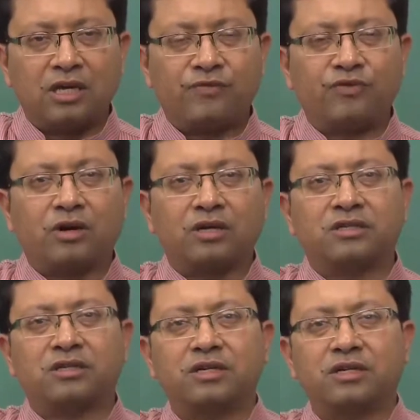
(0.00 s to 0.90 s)
if you are
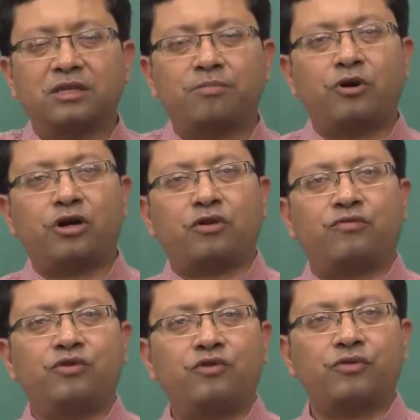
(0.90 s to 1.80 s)
considering the point of
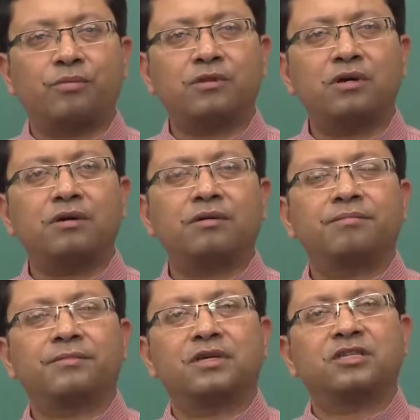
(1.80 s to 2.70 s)
view from
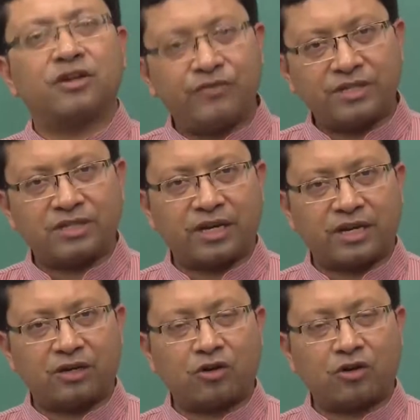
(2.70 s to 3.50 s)
the service sector,